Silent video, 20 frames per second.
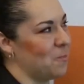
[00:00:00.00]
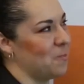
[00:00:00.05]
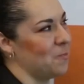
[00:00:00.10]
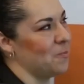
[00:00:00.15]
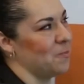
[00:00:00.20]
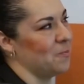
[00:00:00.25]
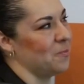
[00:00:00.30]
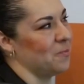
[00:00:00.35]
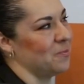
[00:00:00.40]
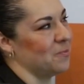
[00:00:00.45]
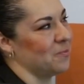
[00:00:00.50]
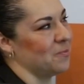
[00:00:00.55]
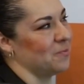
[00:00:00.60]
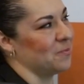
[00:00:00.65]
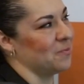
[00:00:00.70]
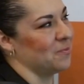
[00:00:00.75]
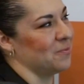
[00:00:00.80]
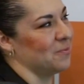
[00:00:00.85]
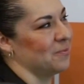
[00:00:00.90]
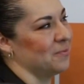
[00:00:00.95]

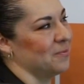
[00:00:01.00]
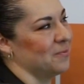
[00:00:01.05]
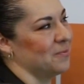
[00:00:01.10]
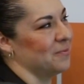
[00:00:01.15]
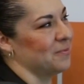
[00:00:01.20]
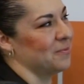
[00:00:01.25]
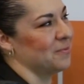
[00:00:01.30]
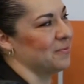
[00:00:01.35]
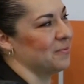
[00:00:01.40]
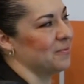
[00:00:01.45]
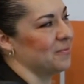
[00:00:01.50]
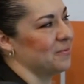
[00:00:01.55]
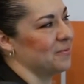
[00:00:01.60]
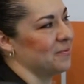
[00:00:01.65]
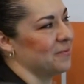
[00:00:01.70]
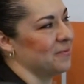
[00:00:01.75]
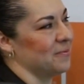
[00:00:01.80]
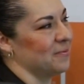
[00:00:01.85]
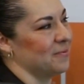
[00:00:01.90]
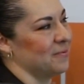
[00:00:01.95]

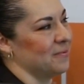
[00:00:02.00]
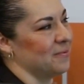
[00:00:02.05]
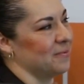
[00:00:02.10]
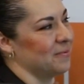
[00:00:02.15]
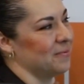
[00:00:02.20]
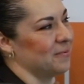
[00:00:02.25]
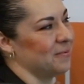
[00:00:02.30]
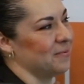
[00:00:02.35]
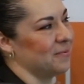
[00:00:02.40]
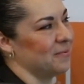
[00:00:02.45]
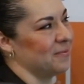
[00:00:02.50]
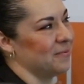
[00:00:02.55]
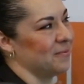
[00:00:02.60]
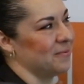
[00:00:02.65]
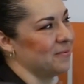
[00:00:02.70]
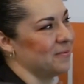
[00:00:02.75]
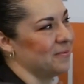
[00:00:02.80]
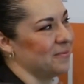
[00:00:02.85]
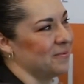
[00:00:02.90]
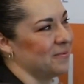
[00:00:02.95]

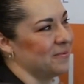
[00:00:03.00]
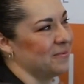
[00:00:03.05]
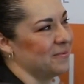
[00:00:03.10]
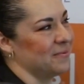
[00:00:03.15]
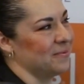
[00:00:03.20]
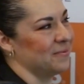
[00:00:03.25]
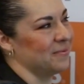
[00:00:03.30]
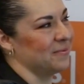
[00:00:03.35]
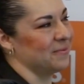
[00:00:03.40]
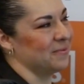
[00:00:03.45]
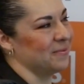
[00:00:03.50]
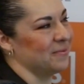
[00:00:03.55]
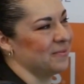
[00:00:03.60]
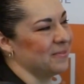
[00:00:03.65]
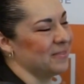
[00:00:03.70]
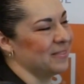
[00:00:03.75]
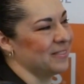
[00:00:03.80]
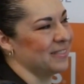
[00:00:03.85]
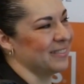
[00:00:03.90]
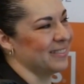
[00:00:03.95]

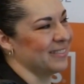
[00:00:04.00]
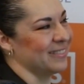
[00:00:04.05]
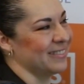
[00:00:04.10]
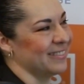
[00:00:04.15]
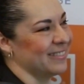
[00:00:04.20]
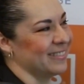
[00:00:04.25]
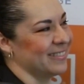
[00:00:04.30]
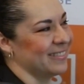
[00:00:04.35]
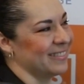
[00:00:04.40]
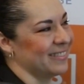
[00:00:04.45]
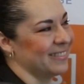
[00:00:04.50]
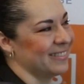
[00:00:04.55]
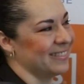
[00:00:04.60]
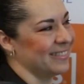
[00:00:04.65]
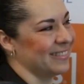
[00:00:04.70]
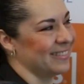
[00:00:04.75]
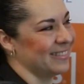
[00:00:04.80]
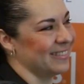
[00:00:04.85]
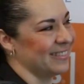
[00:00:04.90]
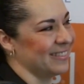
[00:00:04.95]

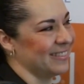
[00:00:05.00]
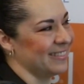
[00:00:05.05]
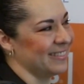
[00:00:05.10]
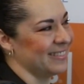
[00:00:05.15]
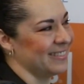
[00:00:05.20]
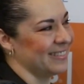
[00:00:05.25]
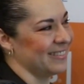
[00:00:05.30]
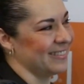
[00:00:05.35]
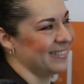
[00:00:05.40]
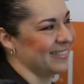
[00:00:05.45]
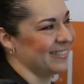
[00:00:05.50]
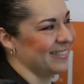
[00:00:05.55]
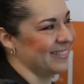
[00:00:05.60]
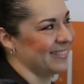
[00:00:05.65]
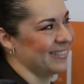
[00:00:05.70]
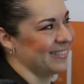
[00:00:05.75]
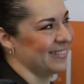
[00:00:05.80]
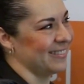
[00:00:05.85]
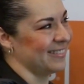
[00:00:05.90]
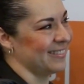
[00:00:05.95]

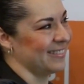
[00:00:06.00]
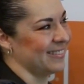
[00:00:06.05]
(not speaking)